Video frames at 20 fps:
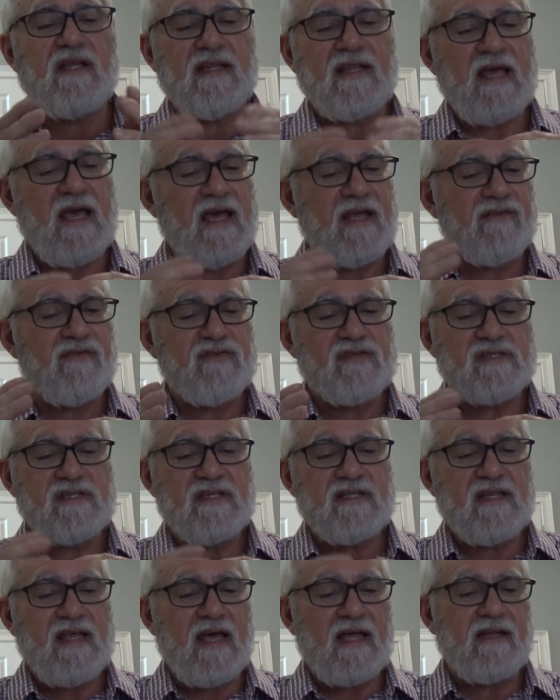at that and you
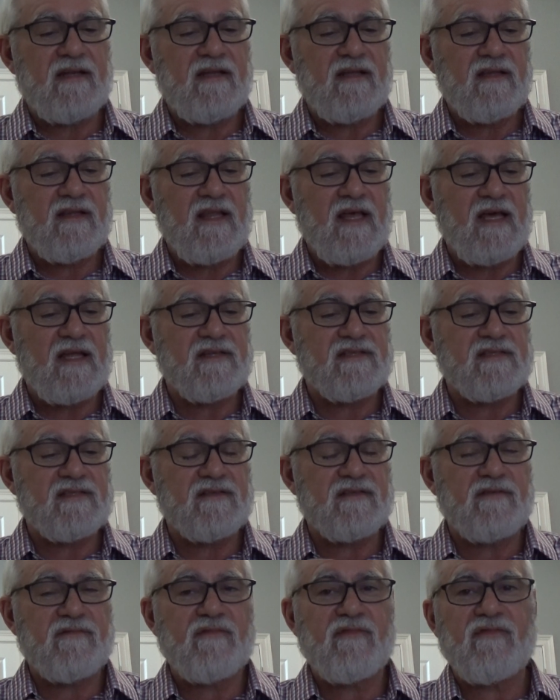see
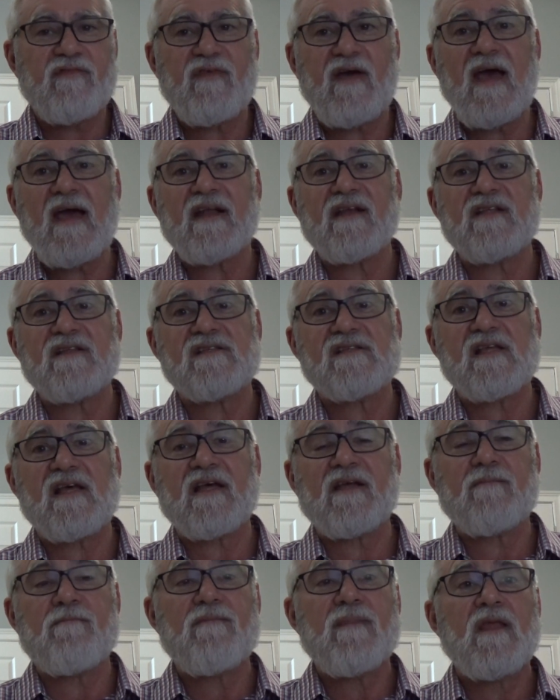that fact is
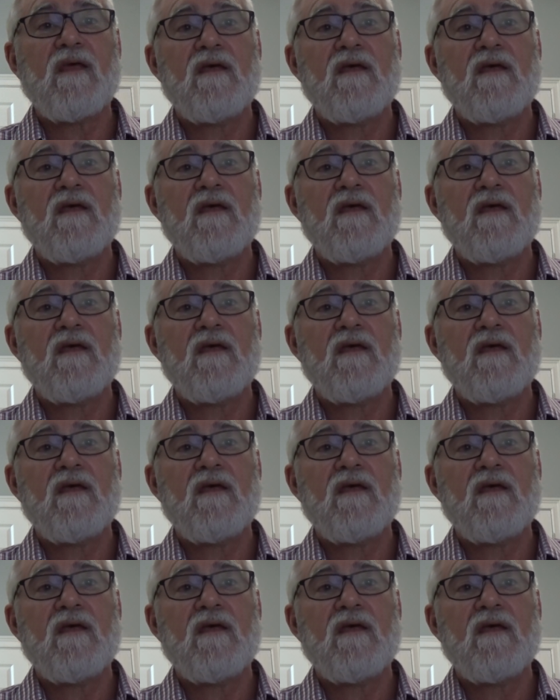like,